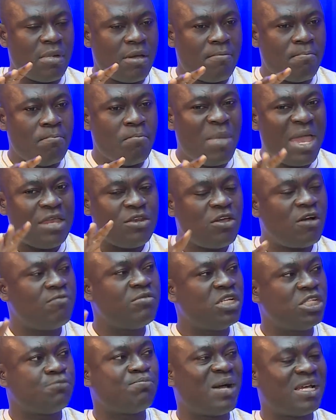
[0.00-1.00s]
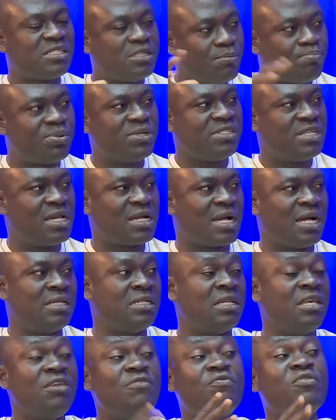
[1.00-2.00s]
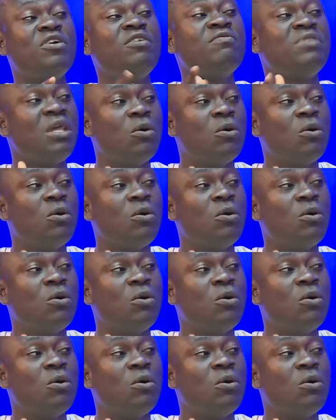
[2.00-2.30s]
many of these party present candidates, even if